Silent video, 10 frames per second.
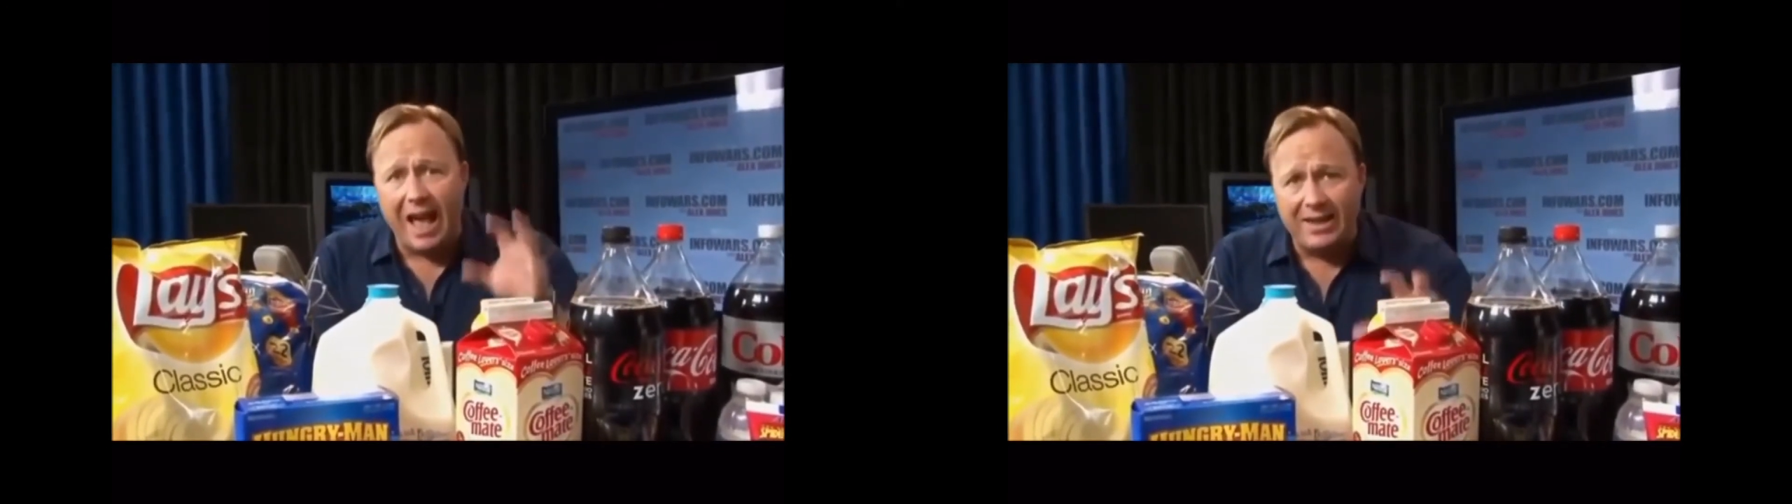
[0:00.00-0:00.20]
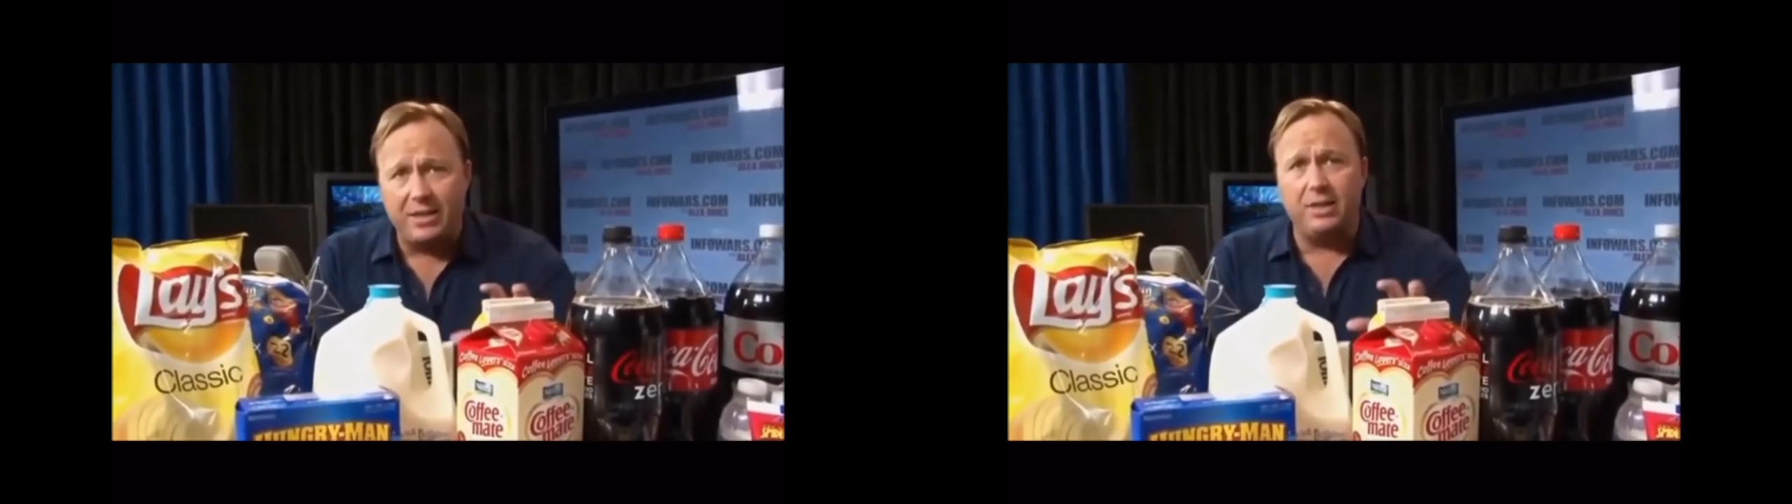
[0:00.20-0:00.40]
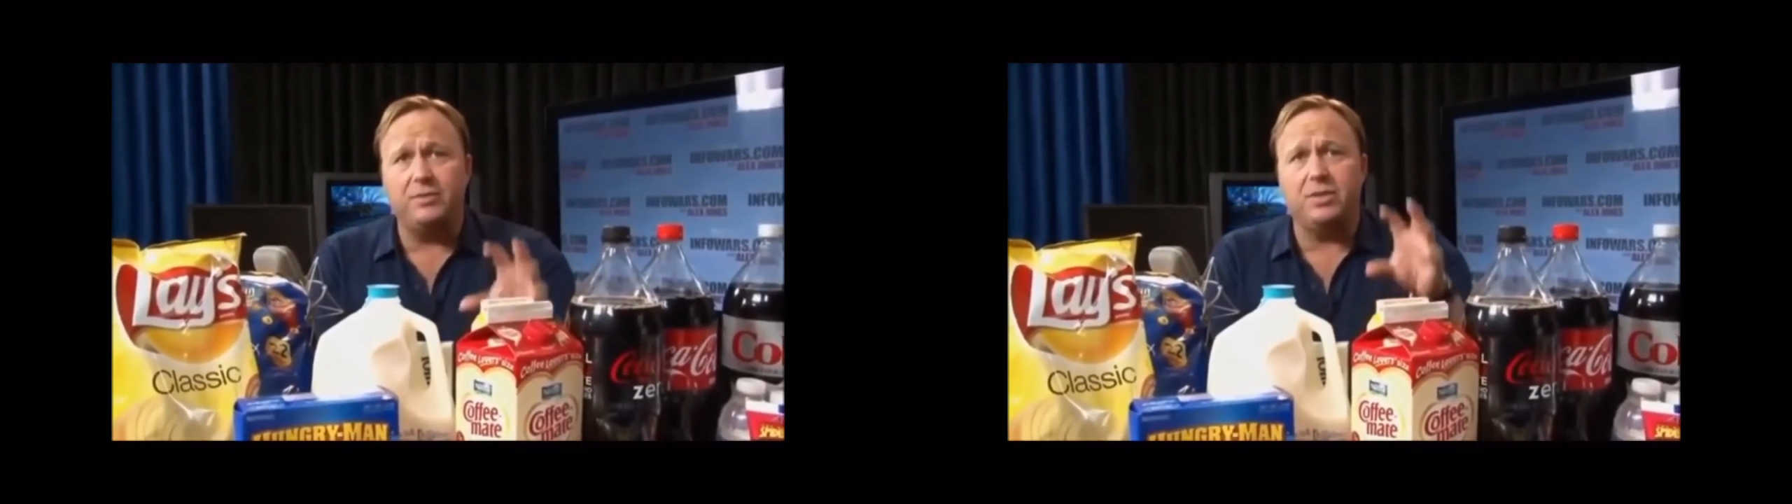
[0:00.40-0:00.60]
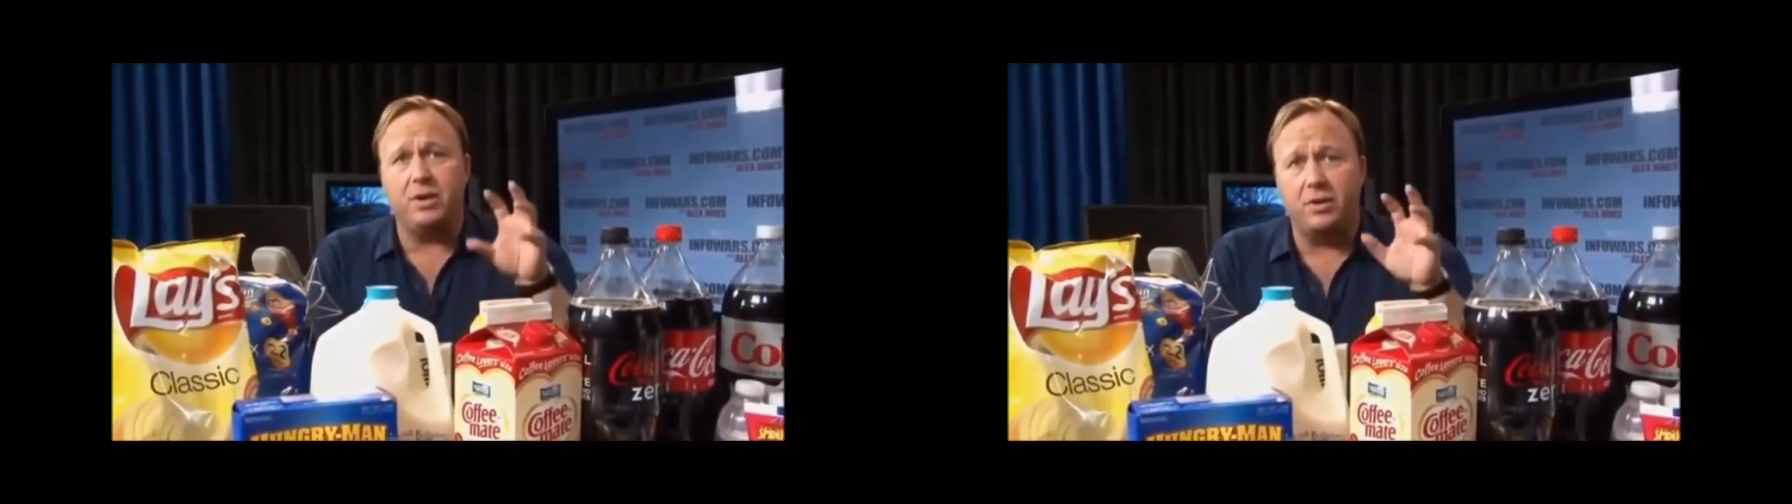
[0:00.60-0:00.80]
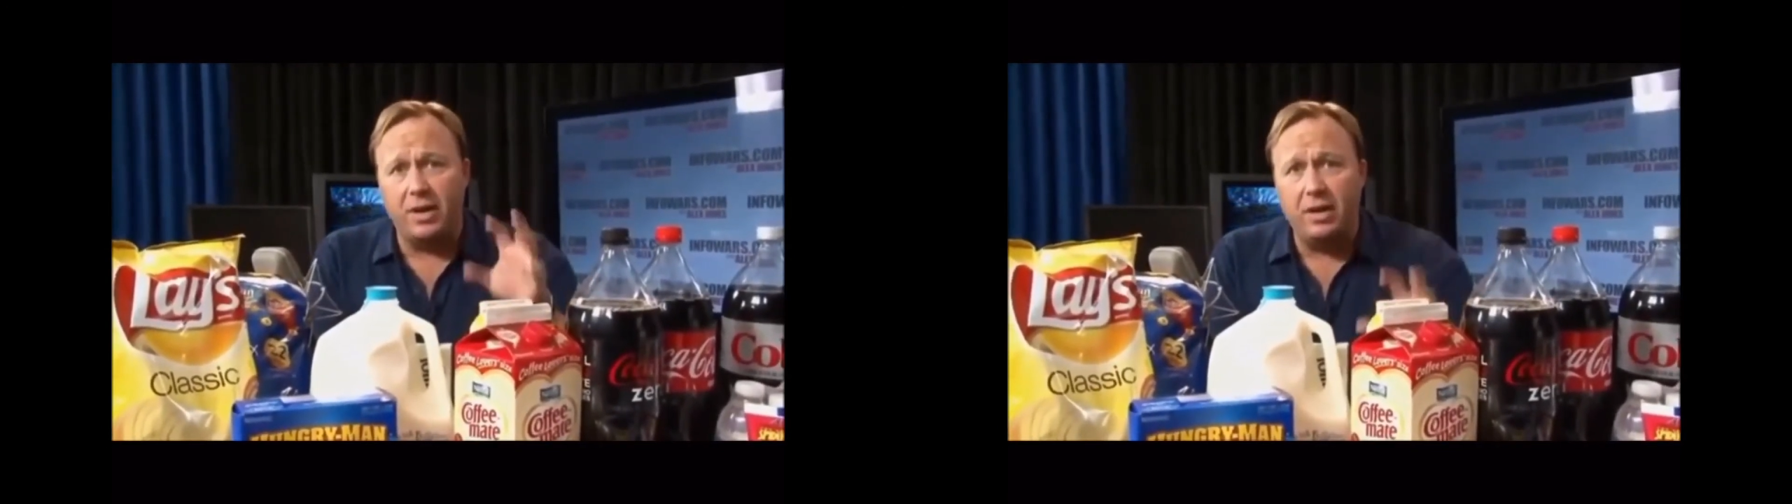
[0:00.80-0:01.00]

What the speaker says: additives that are